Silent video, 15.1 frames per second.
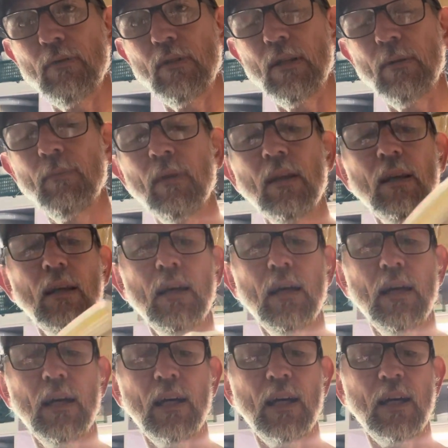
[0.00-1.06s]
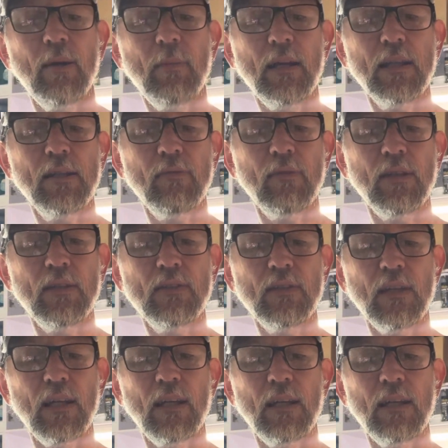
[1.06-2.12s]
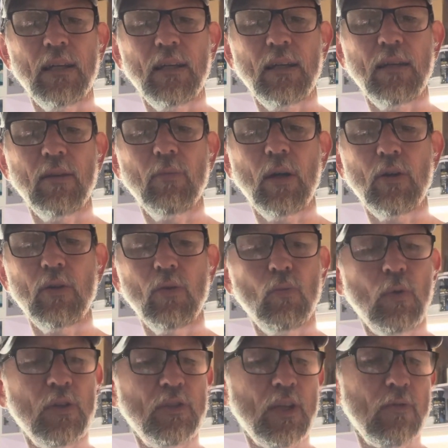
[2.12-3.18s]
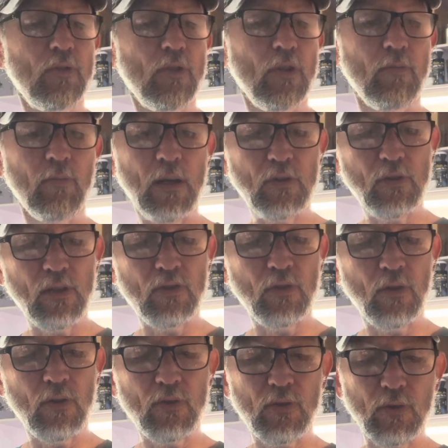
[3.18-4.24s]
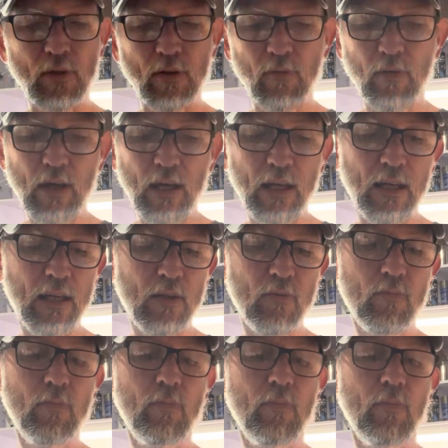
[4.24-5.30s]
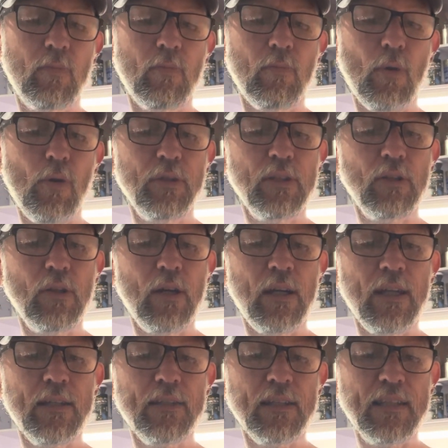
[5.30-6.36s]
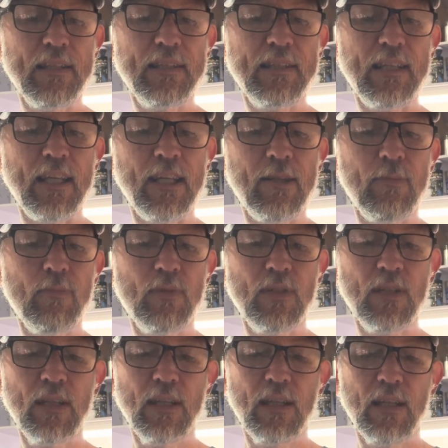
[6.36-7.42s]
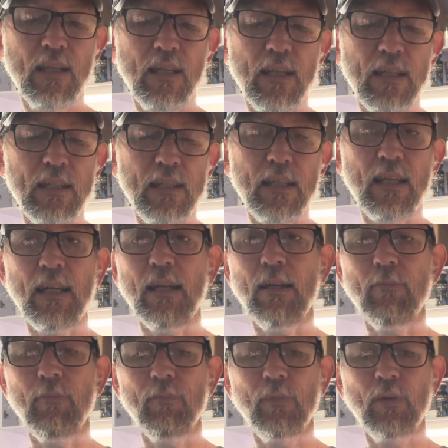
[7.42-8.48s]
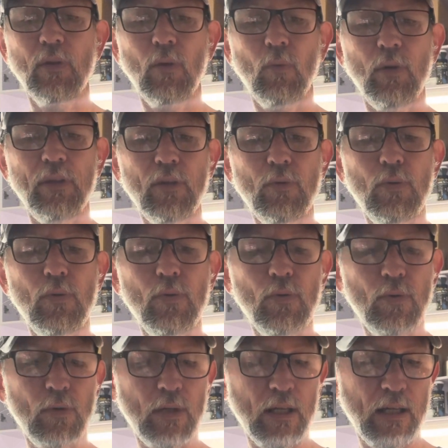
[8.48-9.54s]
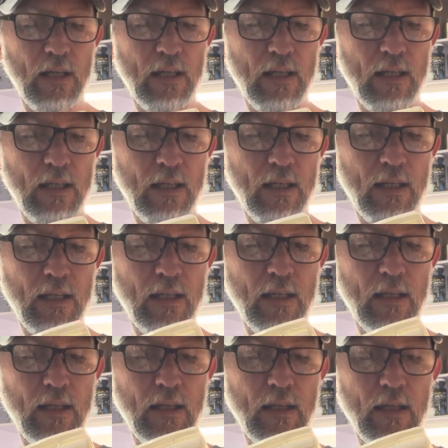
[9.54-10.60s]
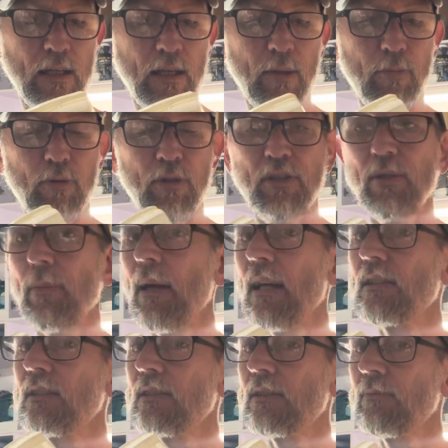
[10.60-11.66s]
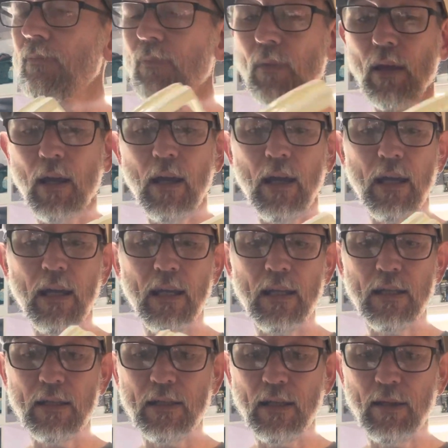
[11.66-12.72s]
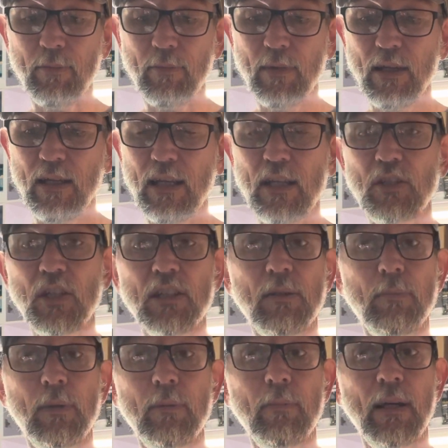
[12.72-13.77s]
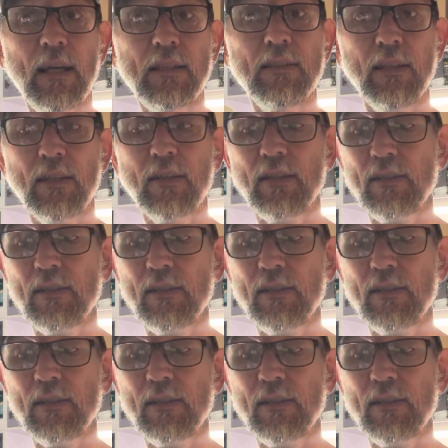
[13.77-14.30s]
it, and give it a good once over two. Make sure there's no sort of molding lines, any seams, any what they call pressure marks and ejector pin marks and that kind of